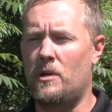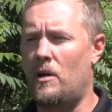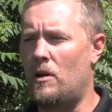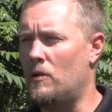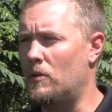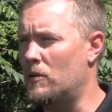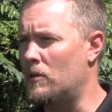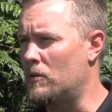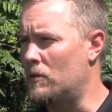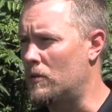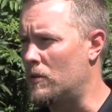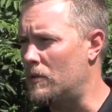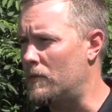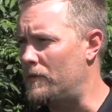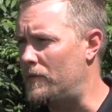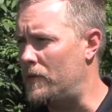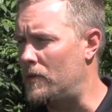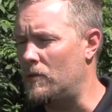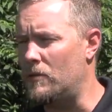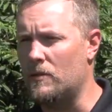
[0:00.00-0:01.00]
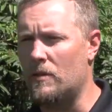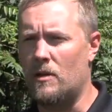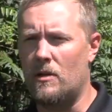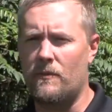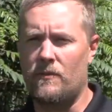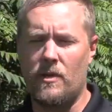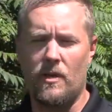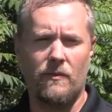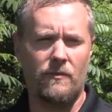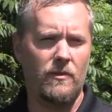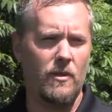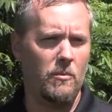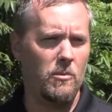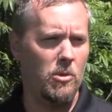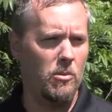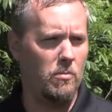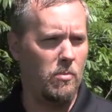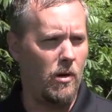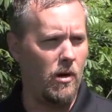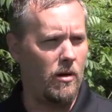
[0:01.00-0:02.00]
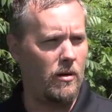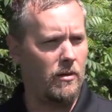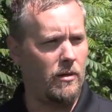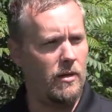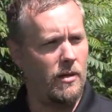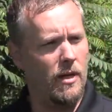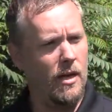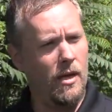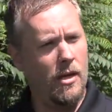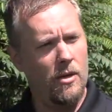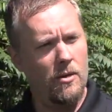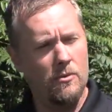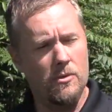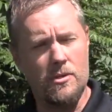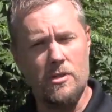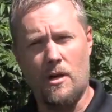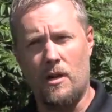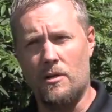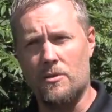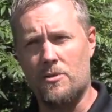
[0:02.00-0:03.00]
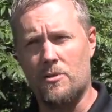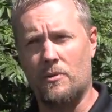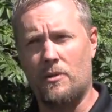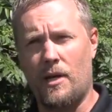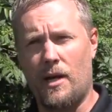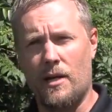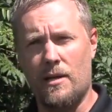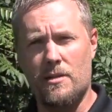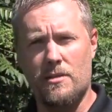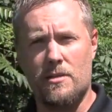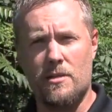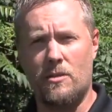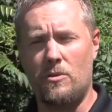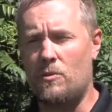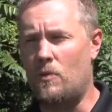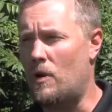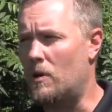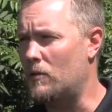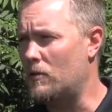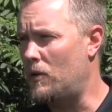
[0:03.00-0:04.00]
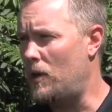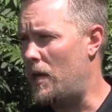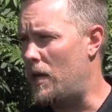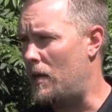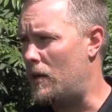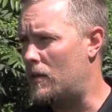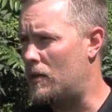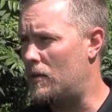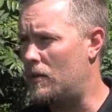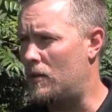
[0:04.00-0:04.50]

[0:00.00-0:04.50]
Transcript: and our Little League field and our VFW park, which also ties into our lake.